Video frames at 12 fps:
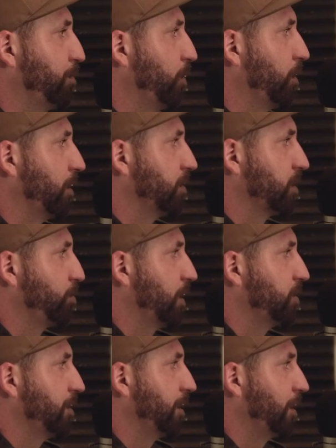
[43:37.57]
important as
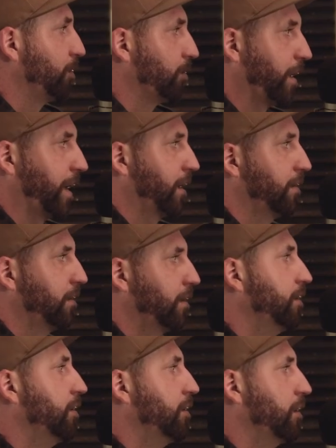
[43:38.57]
expressing that you like
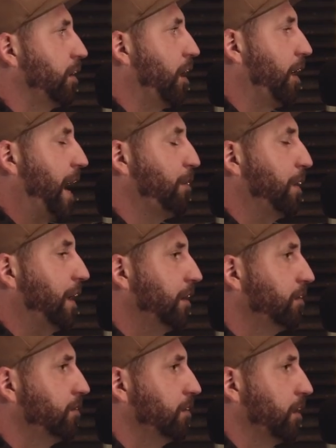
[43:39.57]
are
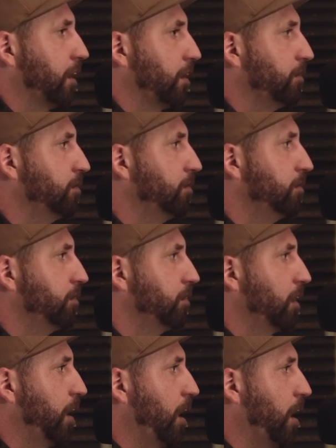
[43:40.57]
happy, you yeah.
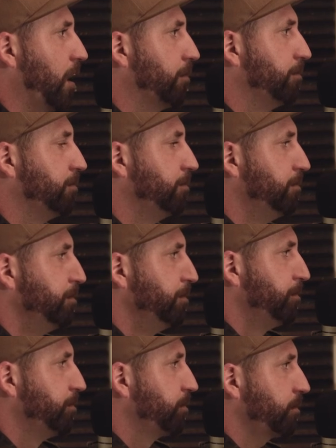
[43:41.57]
know. Um
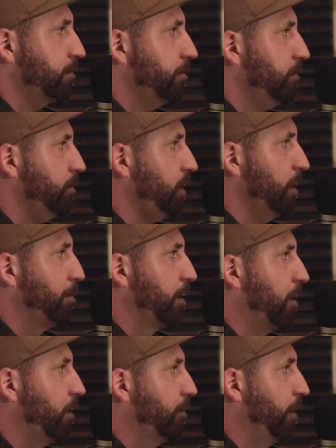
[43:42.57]

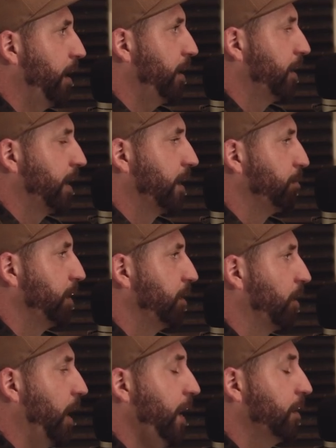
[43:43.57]
but all of that it can be
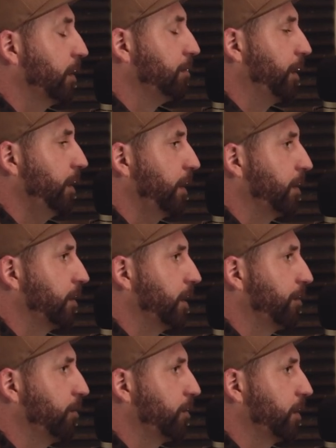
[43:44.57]
gray and muddy and you
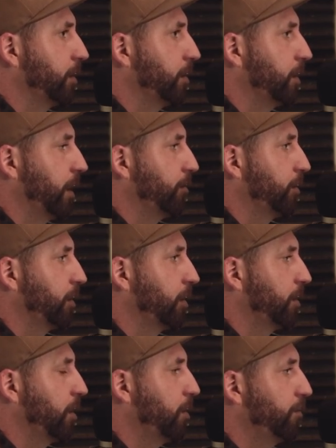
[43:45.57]
never really you never
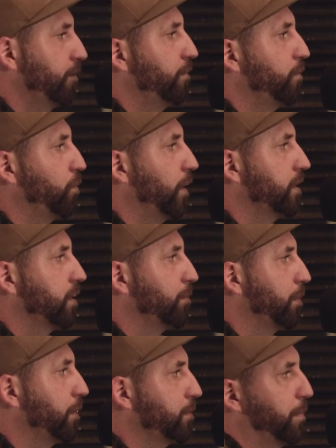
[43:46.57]
really know if, what
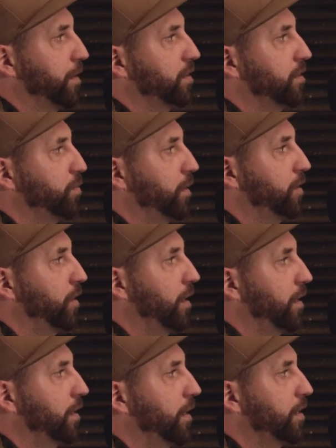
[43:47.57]
some person's really
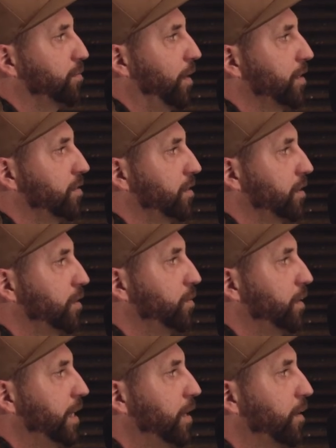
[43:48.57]
trying to express until
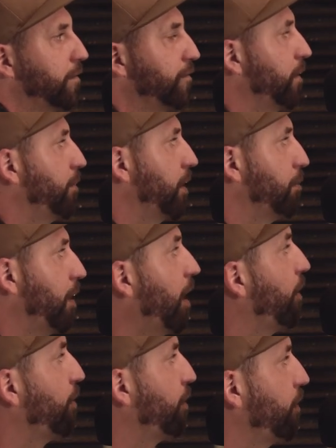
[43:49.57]
you hear it from their
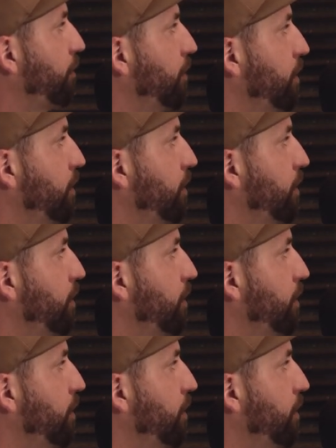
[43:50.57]
mouth